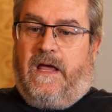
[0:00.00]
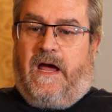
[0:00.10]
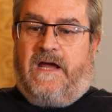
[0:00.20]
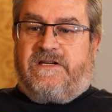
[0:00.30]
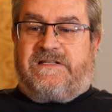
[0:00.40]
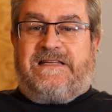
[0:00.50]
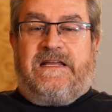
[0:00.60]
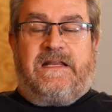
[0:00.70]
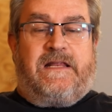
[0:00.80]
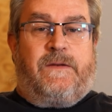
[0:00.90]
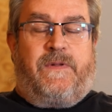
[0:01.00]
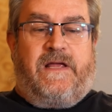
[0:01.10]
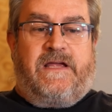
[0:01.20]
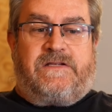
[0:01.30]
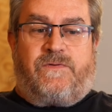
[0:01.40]
I just needed a
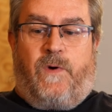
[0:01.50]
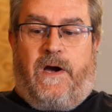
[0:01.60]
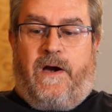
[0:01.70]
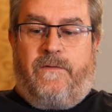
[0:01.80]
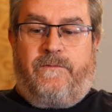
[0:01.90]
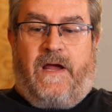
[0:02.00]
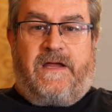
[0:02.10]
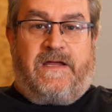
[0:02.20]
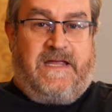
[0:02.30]
place where I could